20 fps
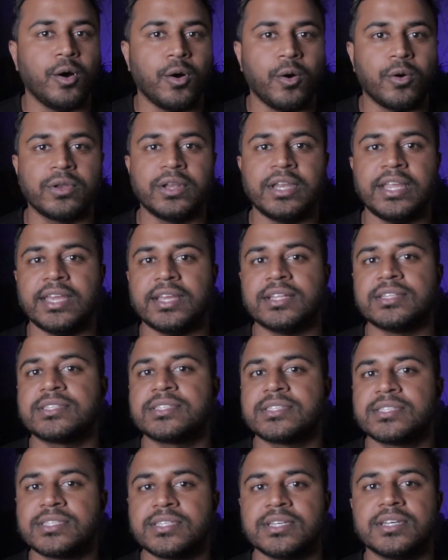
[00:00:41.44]
Only in
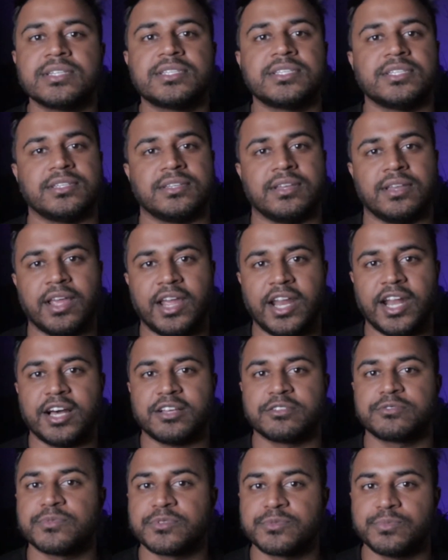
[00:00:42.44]
certain
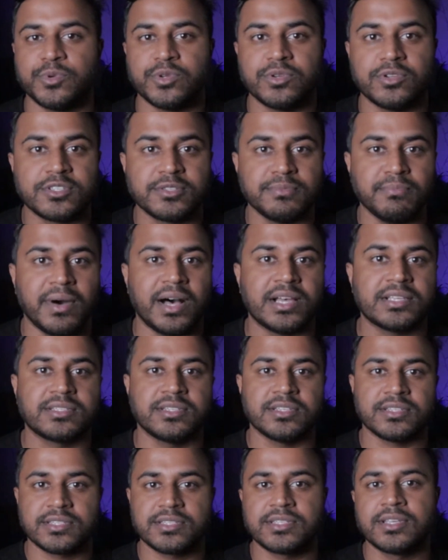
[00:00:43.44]
Erasmus Mundus
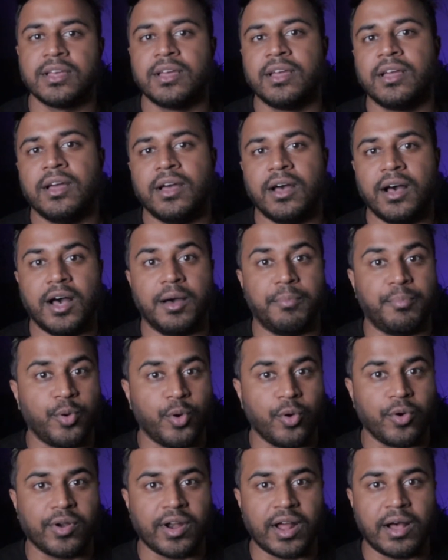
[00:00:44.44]
Masters uh,
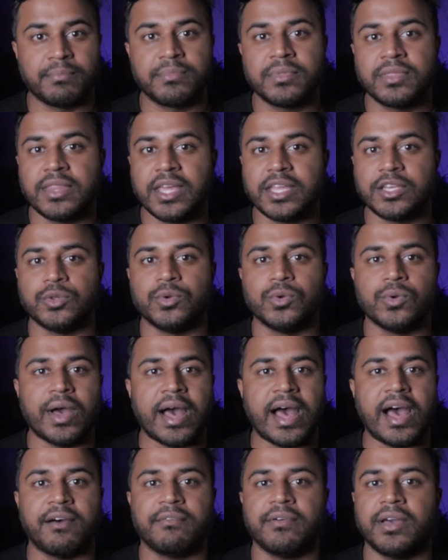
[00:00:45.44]
program, they do
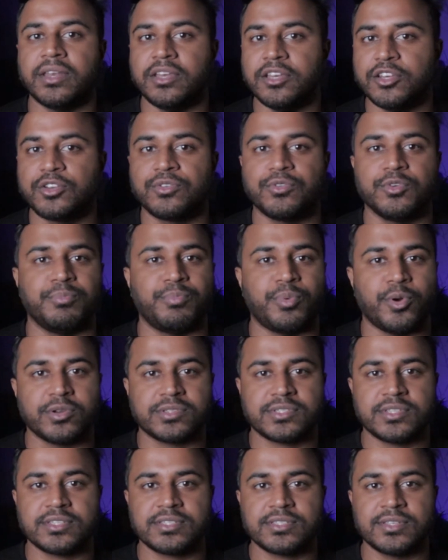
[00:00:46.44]
have an interview
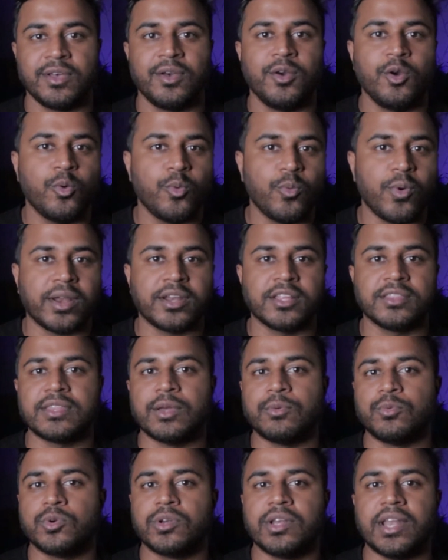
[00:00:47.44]
process wherein they
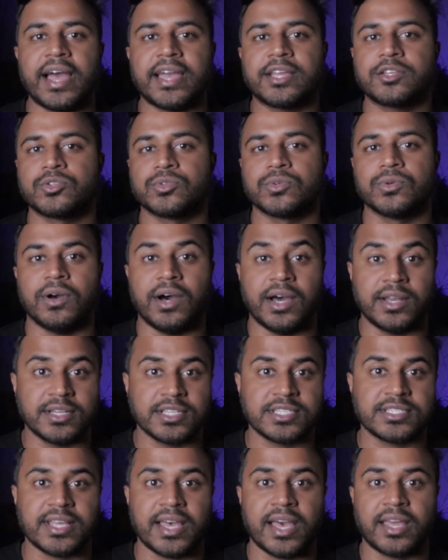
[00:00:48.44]
would like to
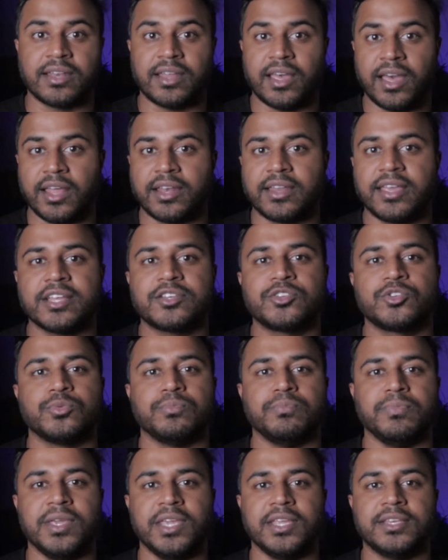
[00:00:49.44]
understand and get to
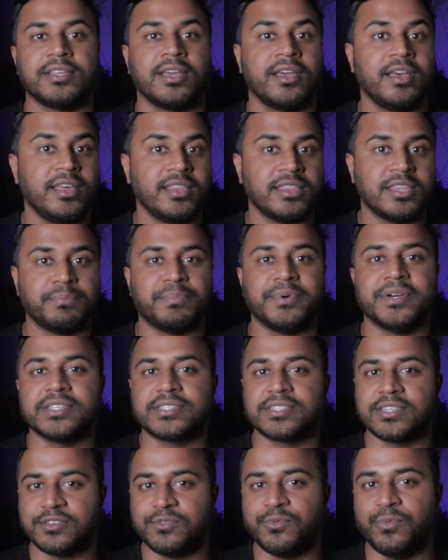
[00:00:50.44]
meet the
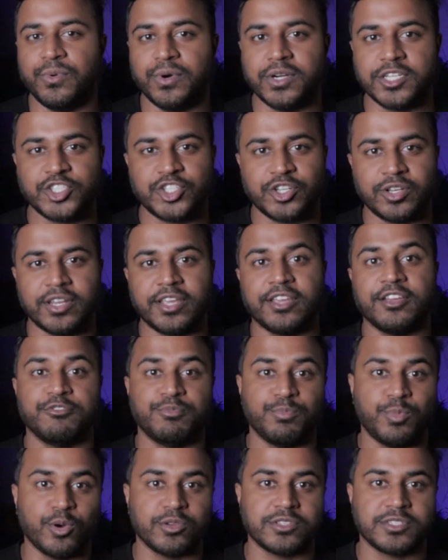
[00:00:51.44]
person virtually
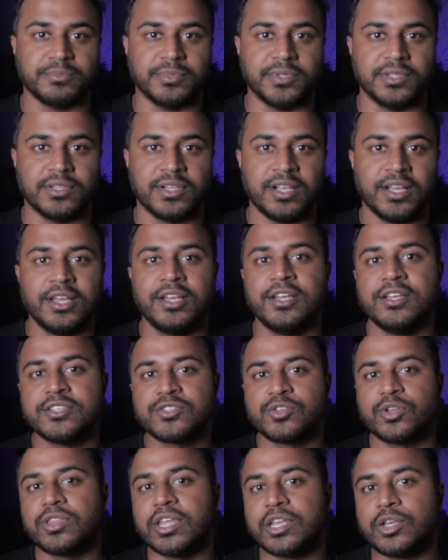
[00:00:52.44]
if possible.
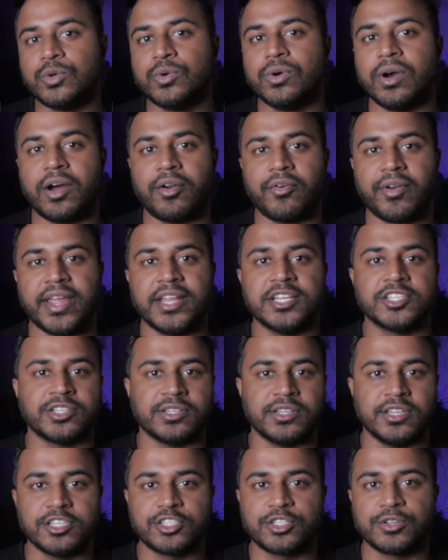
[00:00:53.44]
So they do arrange
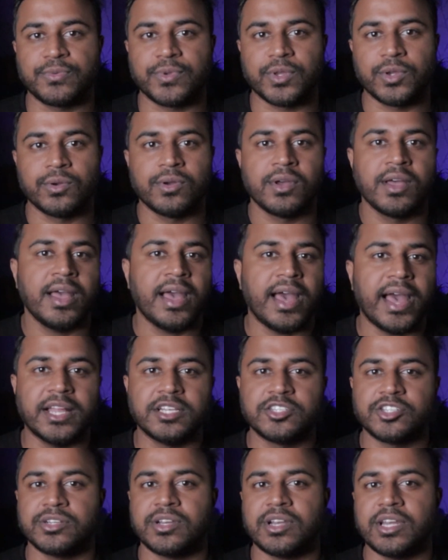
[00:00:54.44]
an interview
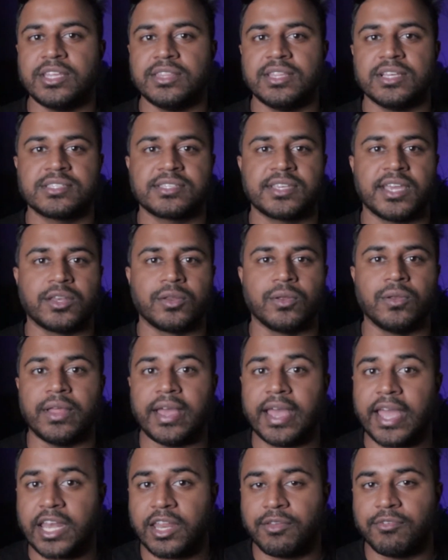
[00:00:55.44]
and generally they schedule
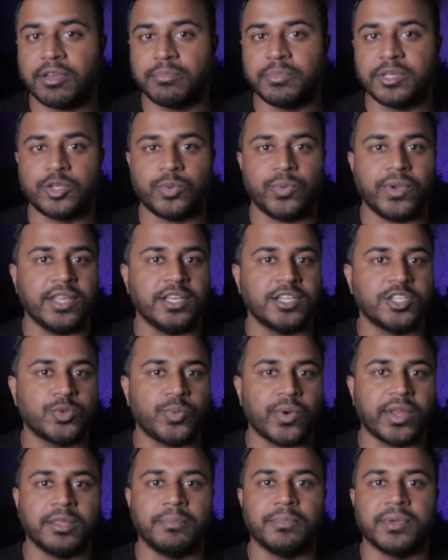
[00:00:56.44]
anywhere between
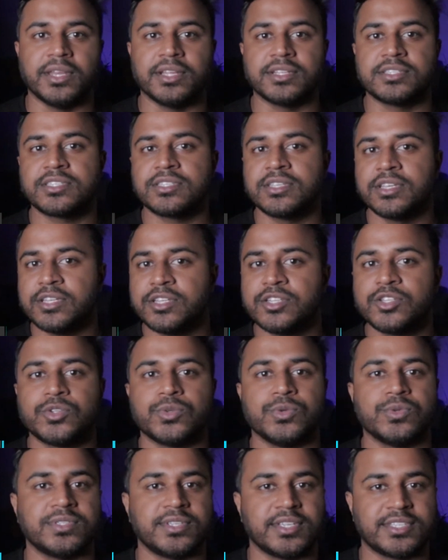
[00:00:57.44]
20 minutes
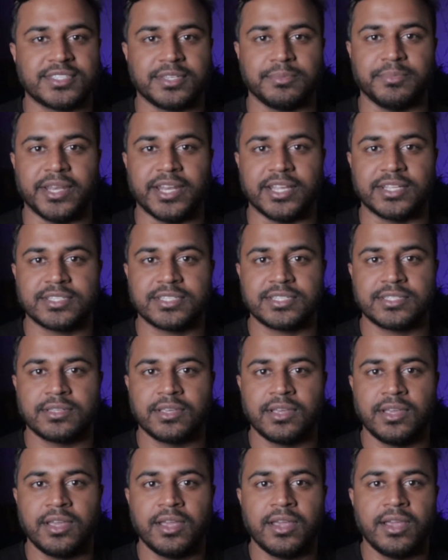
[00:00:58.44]
to 60 minutes.